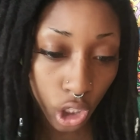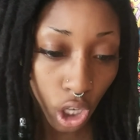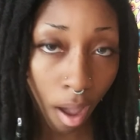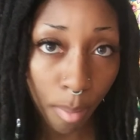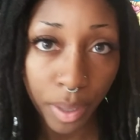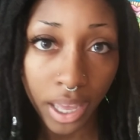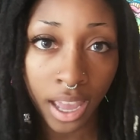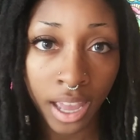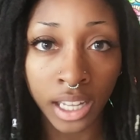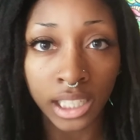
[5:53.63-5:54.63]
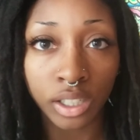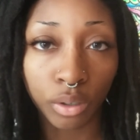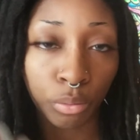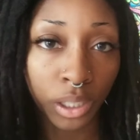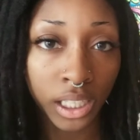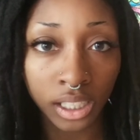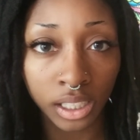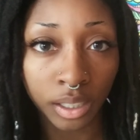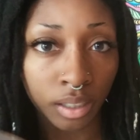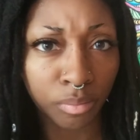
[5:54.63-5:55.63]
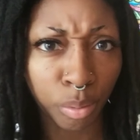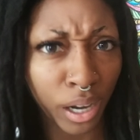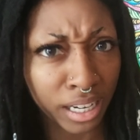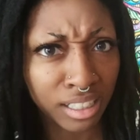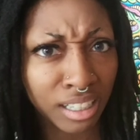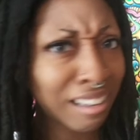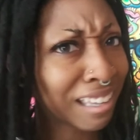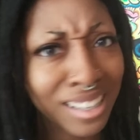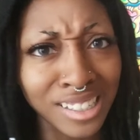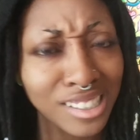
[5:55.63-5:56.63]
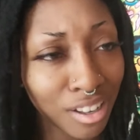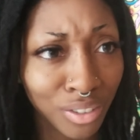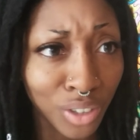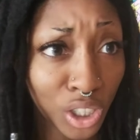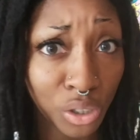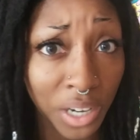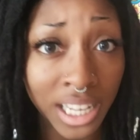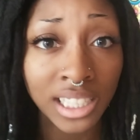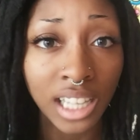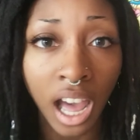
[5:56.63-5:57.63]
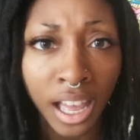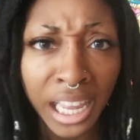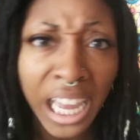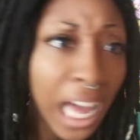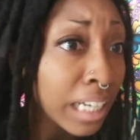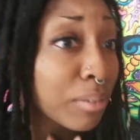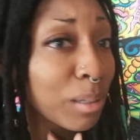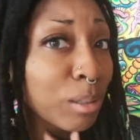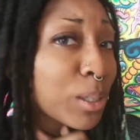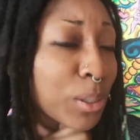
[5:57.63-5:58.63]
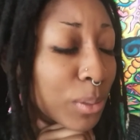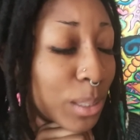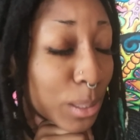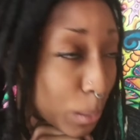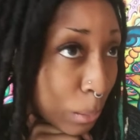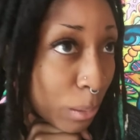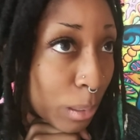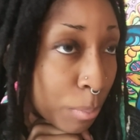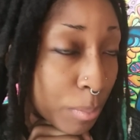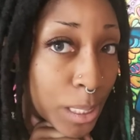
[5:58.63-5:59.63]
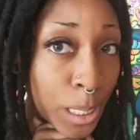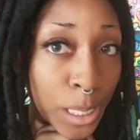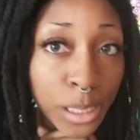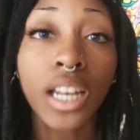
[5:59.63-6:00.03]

chop and rebranding, I guess, of her dreads, I kind of want to do it too, you know what I'm saying?